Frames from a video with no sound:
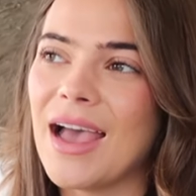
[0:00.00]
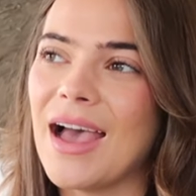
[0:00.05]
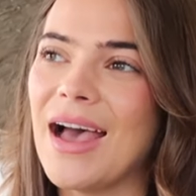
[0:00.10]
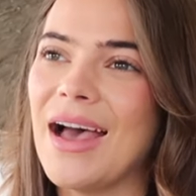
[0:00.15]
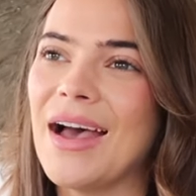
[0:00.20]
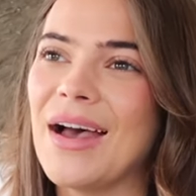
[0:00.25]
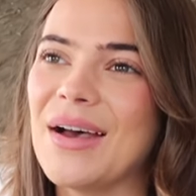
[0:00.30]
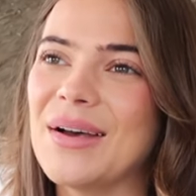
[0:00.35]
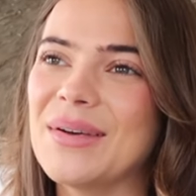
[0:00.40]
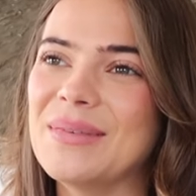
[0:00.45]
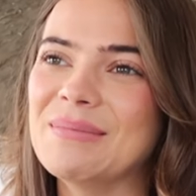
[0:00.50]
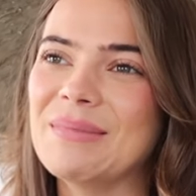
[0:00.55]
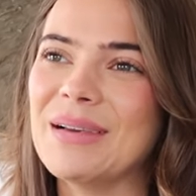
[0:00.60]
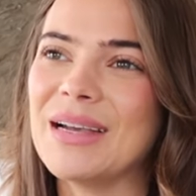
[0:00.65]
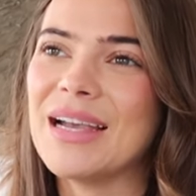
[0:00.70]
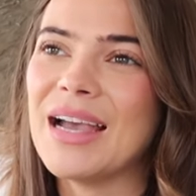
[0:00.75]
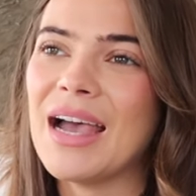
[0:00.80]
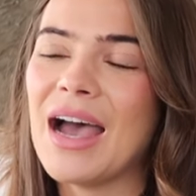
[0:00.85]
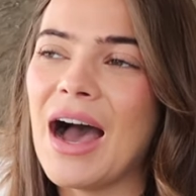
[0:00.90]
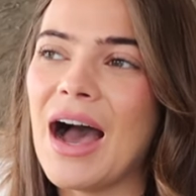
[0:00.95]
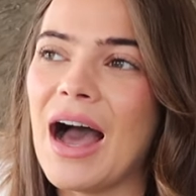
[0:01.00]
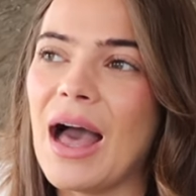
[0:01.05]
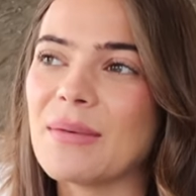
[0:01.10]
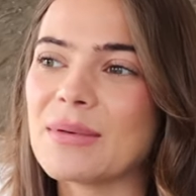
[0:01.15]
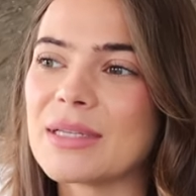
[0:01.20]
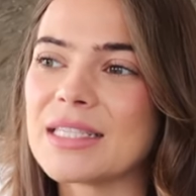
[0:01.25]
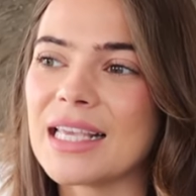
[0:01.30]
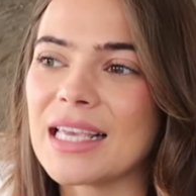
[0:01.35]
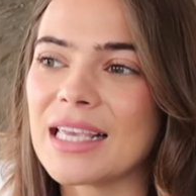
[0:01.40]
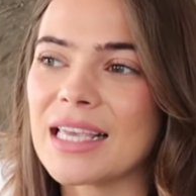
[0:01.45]
I
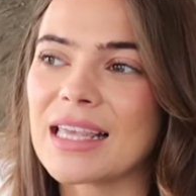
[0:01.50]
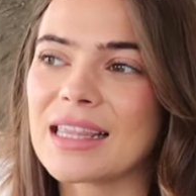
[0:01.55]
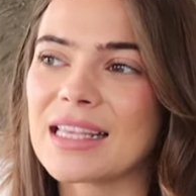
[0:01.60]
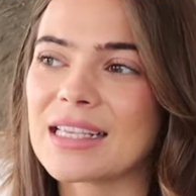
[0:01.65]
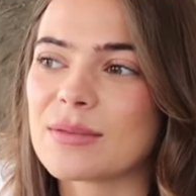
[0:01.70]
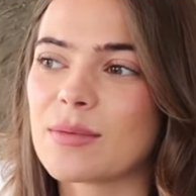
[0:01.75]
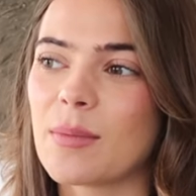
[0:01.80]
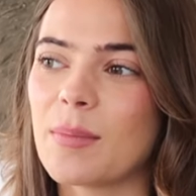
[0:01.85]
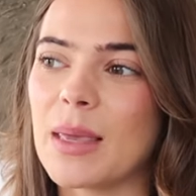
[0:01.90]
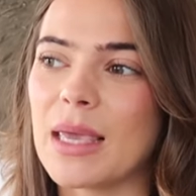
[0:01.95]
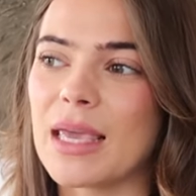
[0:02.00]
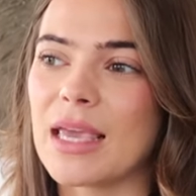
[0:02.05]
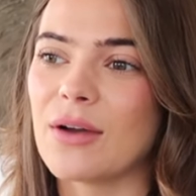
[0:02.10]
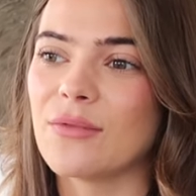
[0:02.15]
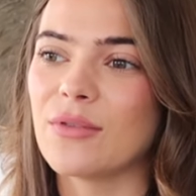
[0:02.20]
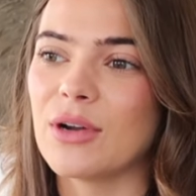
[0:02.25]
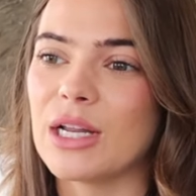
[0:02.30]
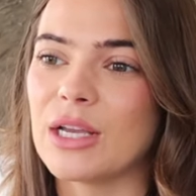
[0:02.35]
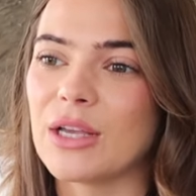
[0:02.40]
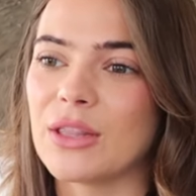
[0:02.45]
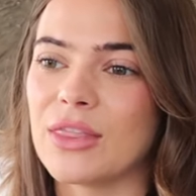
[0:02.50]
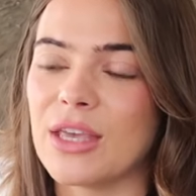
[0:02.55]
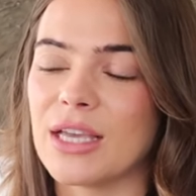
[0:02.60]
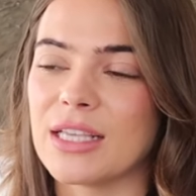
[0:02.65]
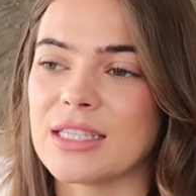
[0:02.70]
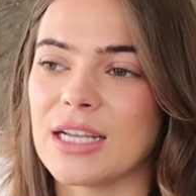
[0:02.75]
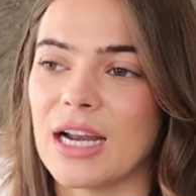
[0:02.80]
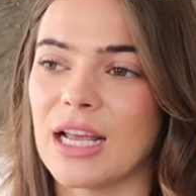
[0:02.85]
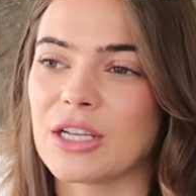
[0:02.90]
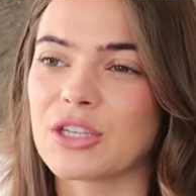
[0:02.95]
was thinking this would be a really good
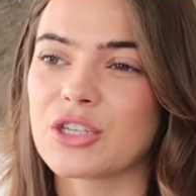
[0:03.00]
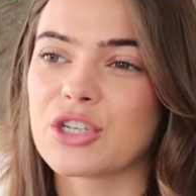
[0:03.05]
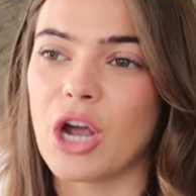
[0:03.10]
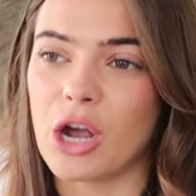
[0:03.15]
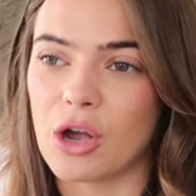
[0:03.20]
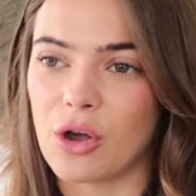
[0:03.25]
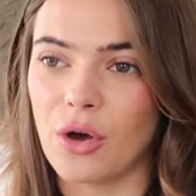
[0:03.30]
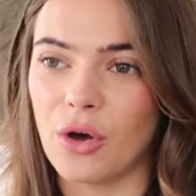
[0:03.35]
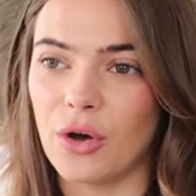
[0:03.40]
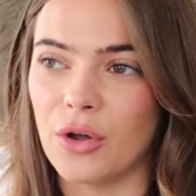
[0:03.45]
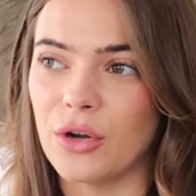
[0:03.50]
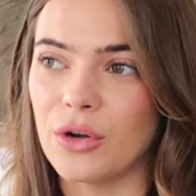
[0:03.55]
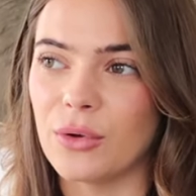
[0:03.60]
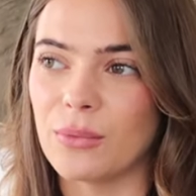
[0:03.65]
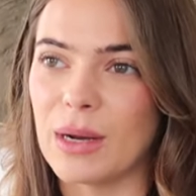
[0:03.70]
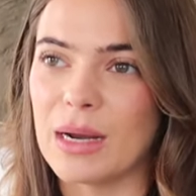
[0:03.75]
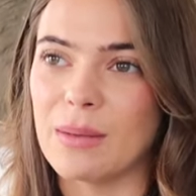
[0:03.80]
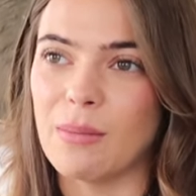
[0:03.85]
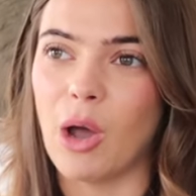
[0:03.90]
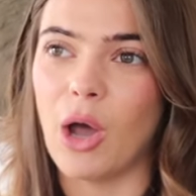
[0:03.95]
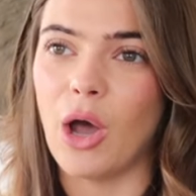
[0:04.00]
thing to like chuck on when I'm